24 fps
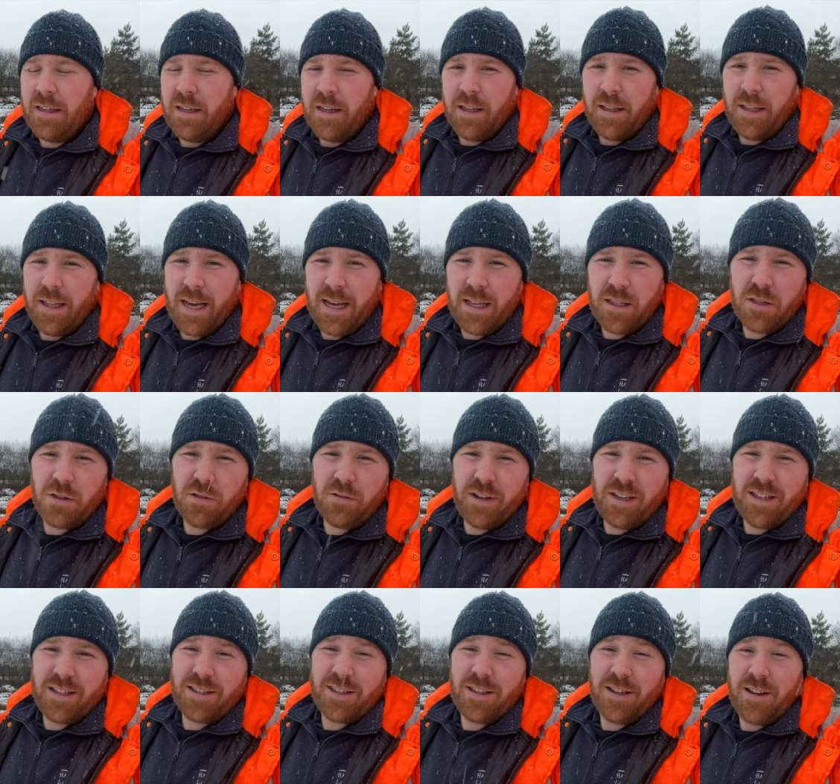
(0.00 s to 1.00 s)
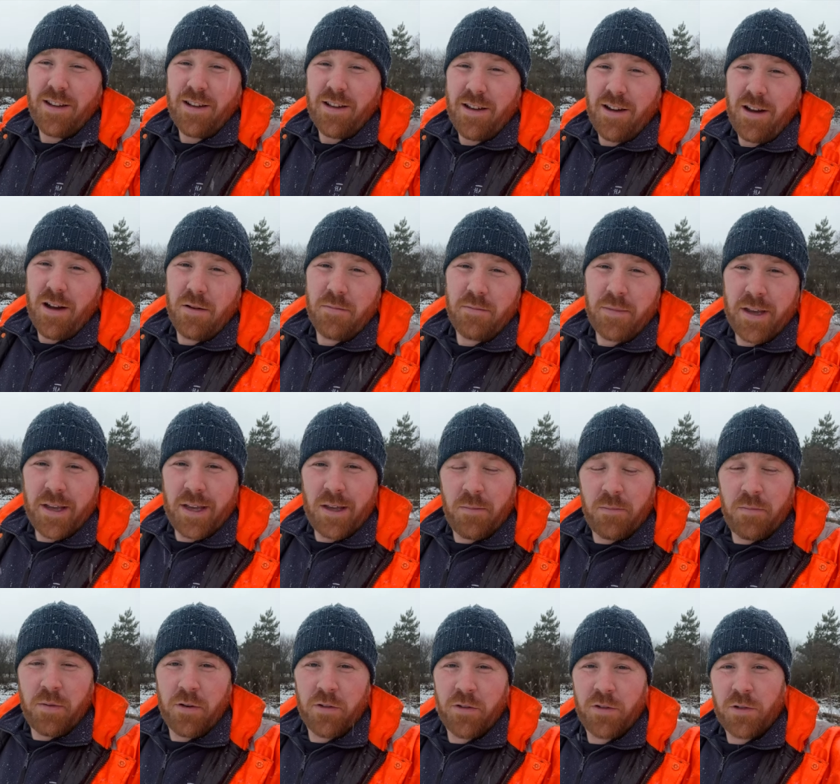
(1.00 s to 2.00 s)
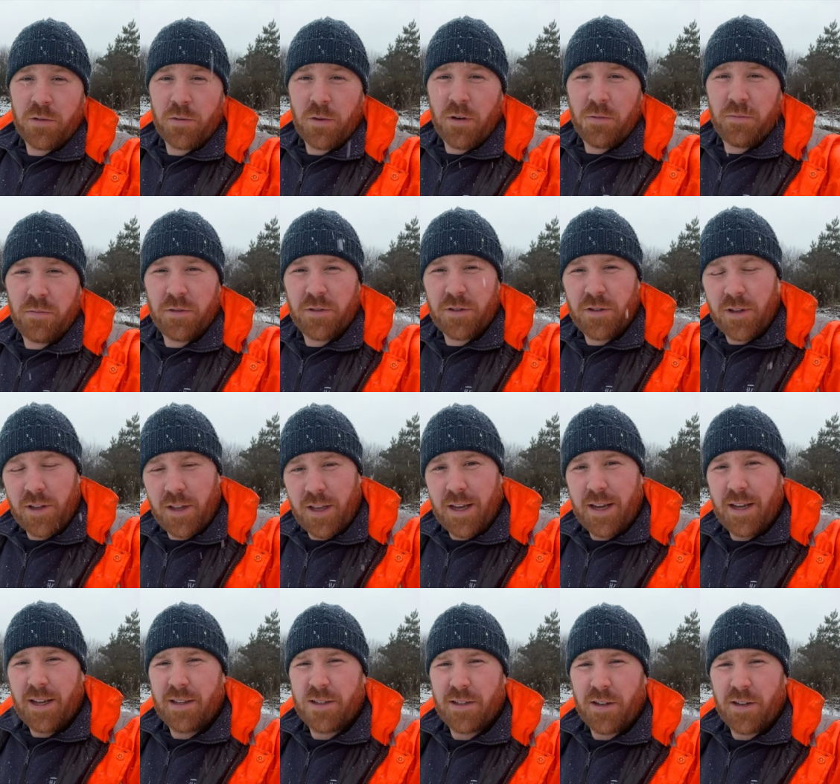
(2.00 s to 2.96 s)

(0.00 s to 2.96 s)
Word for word: The answer is, I'm making ponds twelve months of the year.